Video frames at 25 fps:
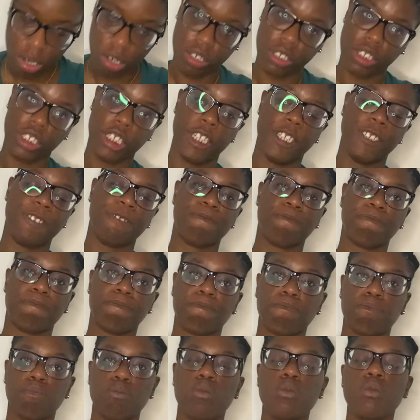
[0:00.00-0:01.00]
Okay.
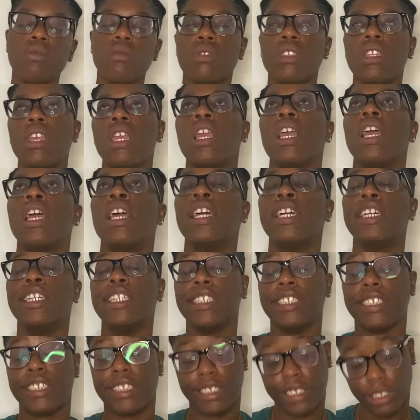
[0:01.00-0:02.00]

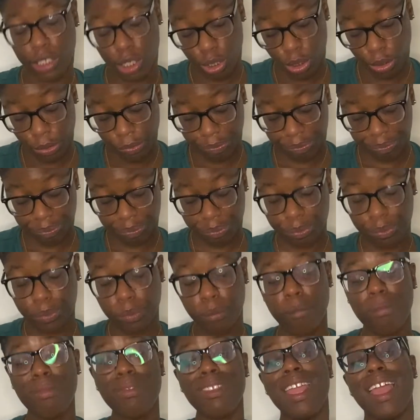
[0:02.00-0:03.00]
So
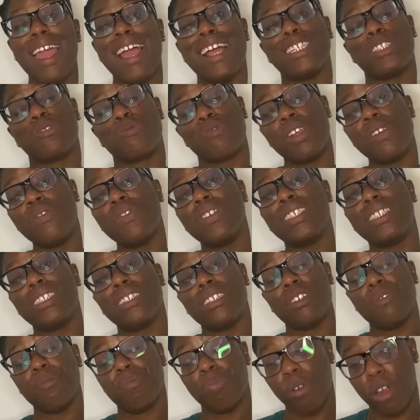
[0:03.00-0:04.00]
as River's in
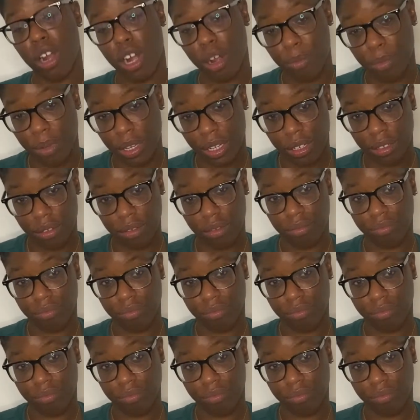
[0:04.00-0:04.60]
the apartment